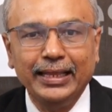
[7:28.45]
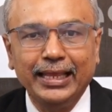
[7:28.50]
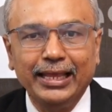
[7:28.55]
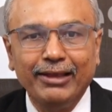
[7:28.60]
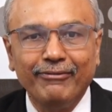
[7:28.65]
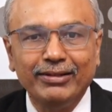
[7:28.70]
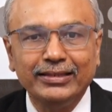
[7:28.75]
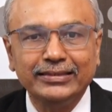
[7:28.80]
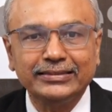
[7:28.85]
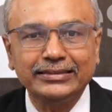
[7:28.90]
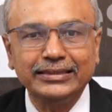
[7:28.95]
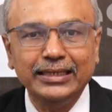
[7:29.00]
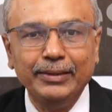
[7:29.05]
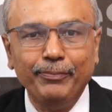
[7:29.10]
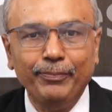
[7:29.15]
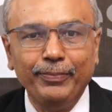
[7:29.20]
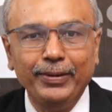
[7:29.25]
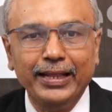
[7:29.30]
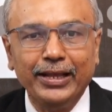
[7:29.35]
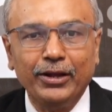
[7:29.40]
He will
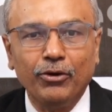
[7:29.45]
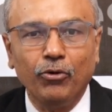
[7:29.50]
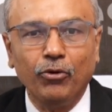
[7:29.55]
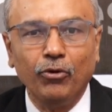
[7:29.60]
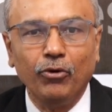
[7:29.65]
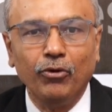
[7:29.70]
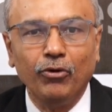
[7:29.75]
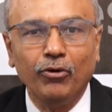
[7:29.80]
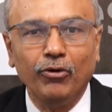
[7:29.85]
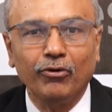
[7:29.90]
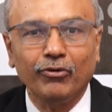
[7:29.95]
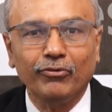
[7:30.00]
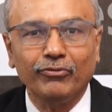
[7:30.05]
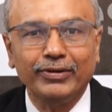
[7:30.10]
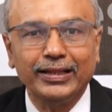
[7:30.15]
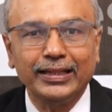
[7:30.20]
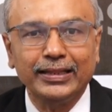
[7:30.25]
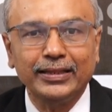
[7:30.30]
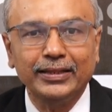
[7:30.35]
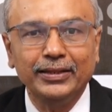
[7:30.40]
simply go
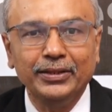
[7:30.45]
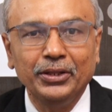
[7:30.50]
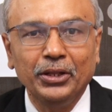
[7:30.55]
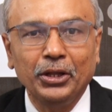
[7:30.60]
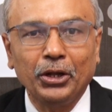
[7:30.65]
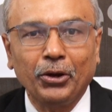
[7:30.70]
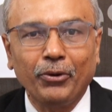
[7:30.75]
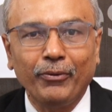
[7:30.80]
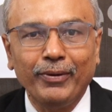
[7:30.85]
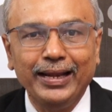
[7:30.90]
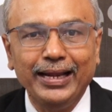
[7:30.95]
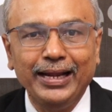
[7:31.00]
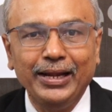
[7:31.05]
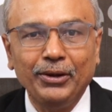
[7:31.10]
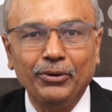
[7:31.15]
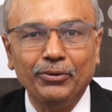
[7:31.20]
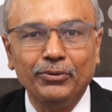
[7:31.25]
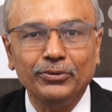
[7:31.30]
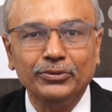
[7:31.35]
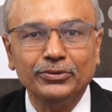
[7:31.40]
with queen
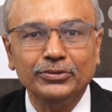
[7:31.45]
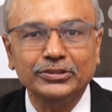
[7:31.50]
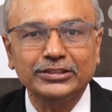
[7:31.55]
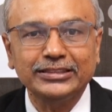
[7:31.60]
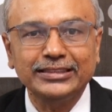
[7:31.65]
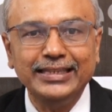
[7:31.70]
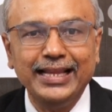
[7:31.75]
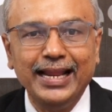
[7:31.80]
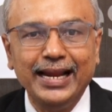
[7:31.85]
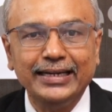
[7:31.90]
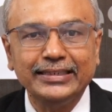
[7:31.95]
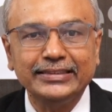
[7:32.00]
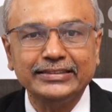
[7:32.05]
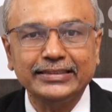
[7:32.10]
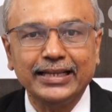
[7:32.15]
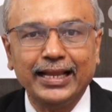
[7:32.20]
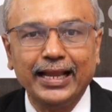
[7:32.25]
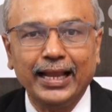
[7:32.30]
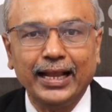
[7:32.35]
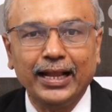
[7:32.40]
into c8
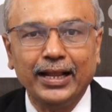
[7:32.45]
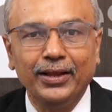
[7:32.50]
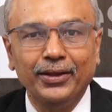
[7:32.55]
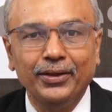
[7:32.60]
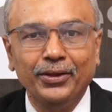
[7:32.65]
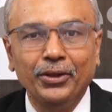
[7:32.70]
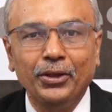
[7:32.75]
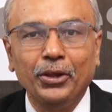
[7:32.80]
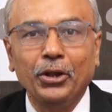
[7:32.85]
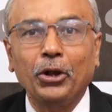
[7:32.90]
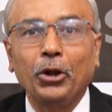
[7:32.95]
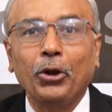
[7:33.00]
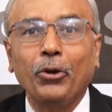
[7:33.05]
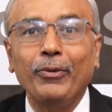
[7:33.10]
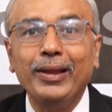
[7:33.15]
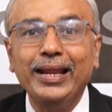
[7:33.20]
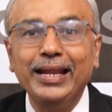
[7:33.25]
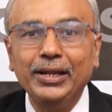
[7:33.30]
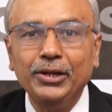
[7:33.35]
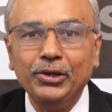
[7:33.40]
check,
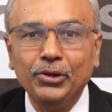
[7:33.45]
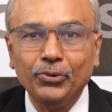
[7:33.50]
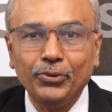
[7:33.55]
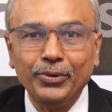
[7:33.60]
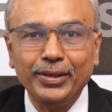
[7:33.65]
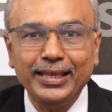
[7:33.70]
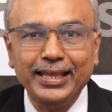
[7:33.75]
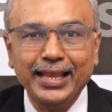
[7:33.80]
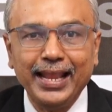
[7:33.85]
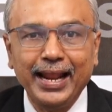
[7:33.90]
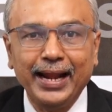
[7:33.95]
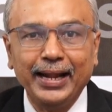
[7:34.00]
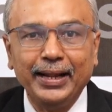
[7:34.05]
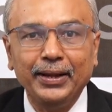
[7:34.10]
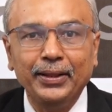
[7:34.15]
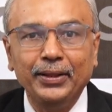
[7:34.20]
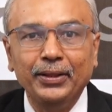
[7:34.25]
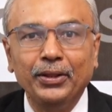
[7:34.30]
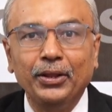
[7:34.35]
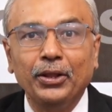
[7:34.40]
queen to
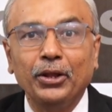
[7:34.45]
e8,